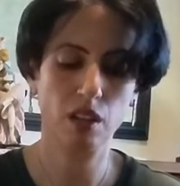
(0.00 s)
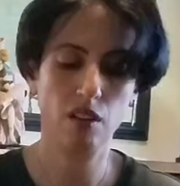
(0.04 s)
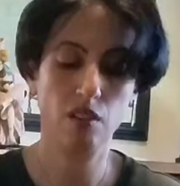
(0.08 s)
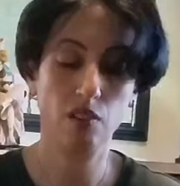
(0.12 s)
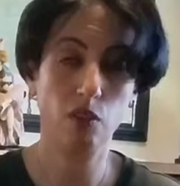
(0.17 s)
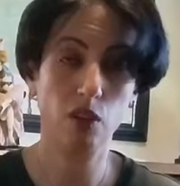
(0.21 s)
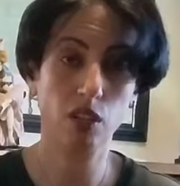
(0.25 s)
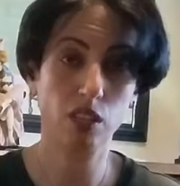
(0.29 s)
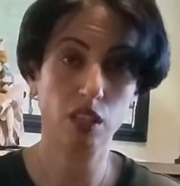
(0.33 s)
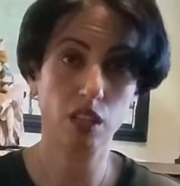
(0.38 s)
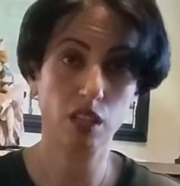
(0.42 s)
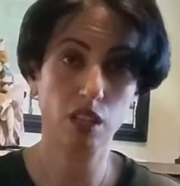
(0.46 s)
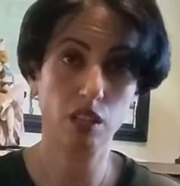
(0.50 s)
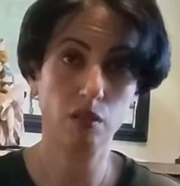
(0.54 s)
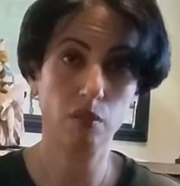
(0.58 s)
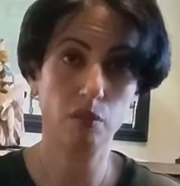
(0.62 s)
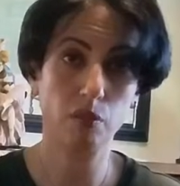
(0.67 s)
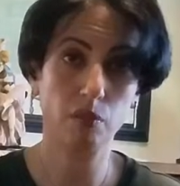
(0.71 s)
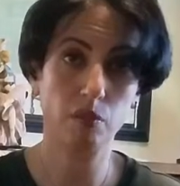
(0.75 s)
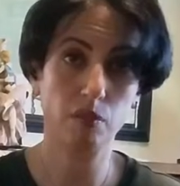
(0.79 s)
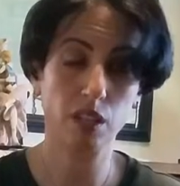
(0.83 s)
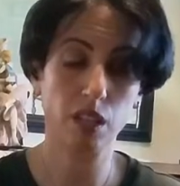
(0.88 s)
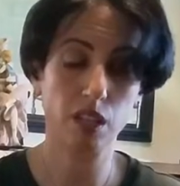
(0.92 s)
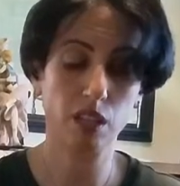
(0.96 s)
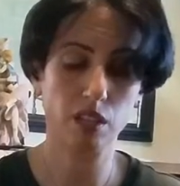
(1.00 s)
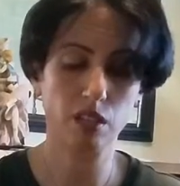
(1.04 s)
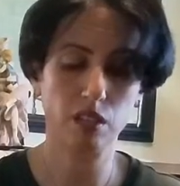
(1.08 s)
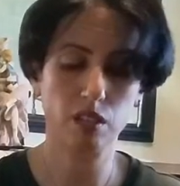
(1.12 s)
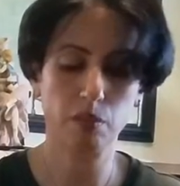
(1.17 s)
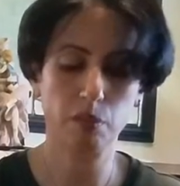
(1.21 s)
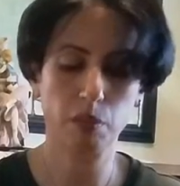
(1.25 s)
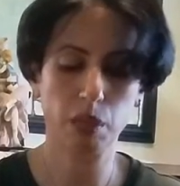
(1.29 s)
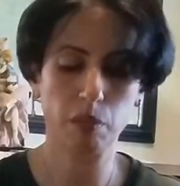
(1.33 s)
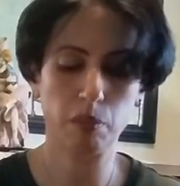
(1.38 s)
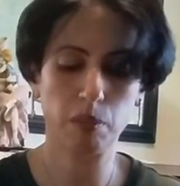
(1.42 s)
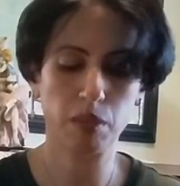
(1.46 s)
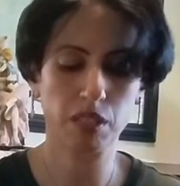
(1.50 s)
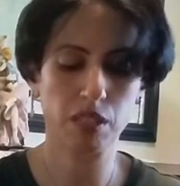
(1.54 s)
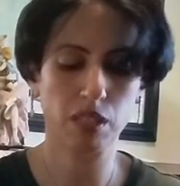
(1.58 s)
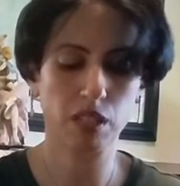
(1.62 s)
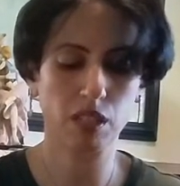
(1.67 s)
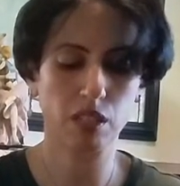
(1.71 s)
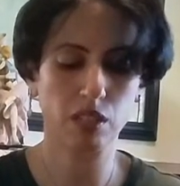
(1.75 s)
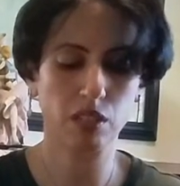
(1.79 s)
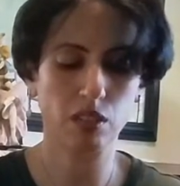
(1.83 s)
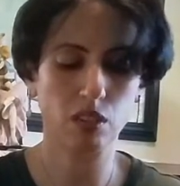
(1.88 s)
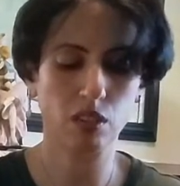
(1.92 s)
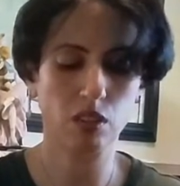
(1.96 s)
while the baby's
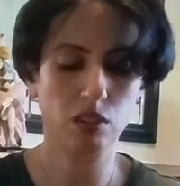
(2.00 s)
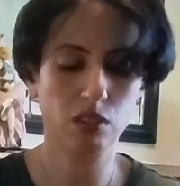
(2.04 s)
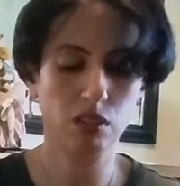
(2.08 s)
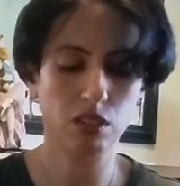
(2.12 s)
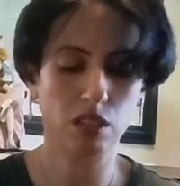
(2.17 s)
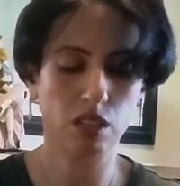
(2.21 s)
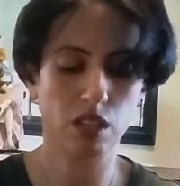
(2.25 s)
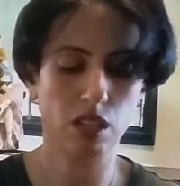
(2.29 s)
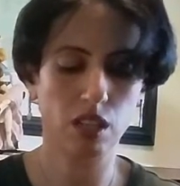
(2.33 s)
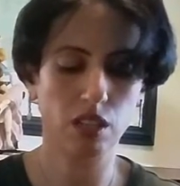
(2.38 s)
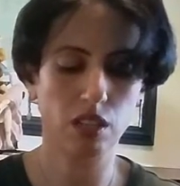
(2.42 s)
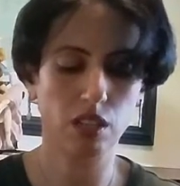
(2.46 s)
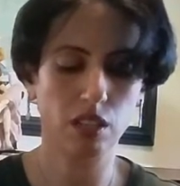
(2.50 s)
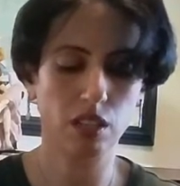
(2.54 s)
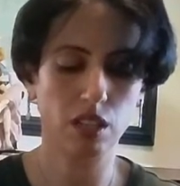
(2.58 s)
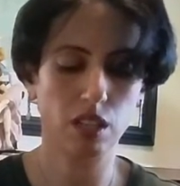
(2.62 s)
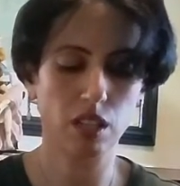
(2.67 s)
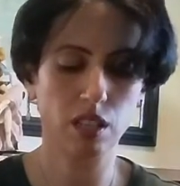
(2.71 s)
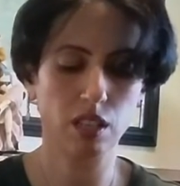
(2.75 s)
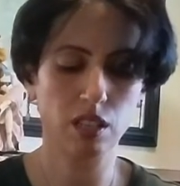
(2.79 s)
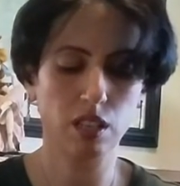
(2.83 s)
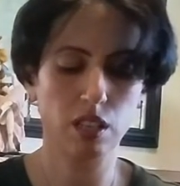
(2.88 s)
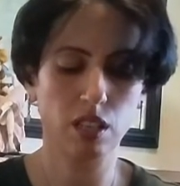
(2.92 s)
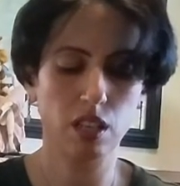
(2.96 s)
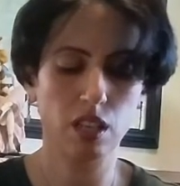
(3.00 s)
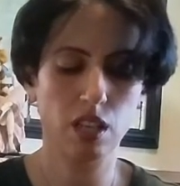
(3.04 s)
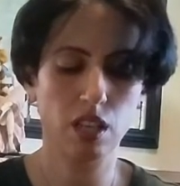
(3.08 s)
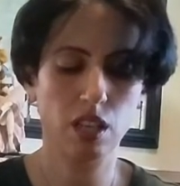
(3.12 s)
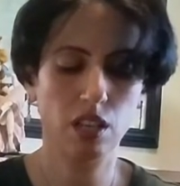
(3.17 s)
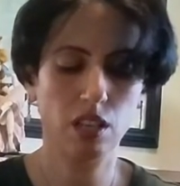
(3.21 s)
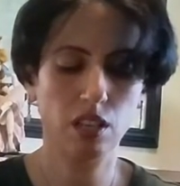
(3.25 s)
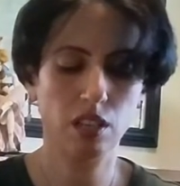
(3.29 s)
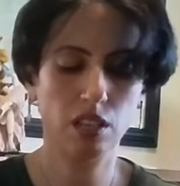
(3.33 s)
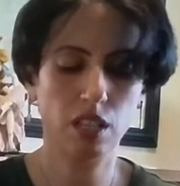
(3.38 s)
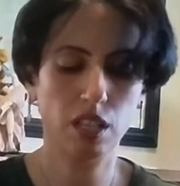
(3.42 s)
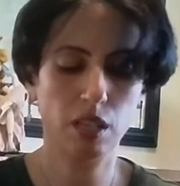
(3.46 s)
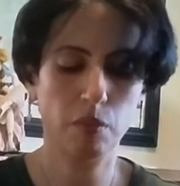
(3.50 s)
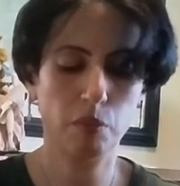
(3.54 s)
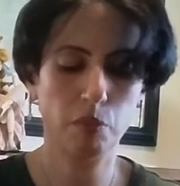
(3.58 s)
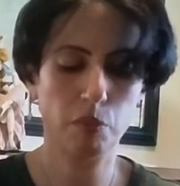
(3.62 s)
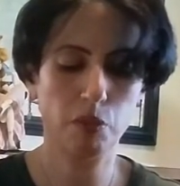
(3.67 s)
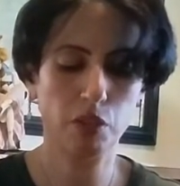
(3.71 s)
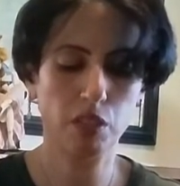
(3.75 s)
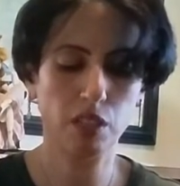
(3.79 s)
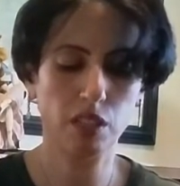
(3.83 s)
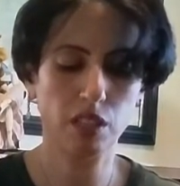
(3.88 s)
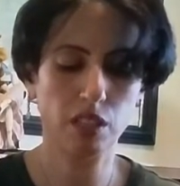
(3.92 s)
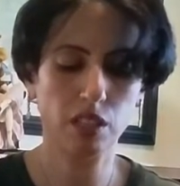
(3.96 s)
laying down, and then they
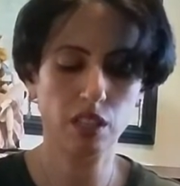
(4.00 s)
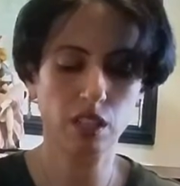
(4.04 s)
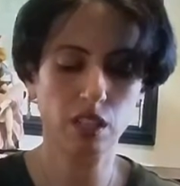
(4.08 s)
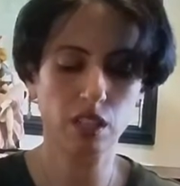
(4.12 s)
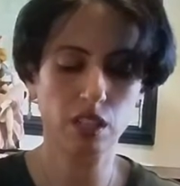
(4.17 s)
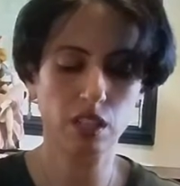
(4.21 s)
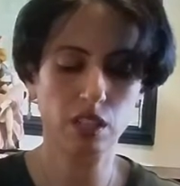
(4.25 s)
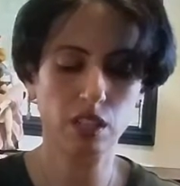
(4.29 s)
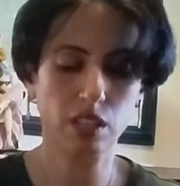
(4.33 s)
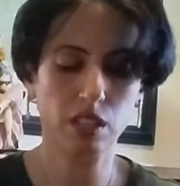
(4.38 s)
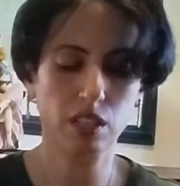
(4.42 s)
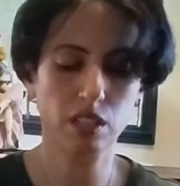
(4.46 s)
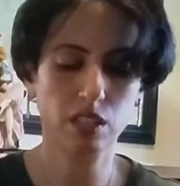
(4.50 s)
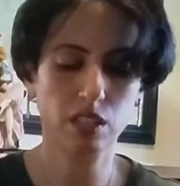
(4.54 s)
bring the leg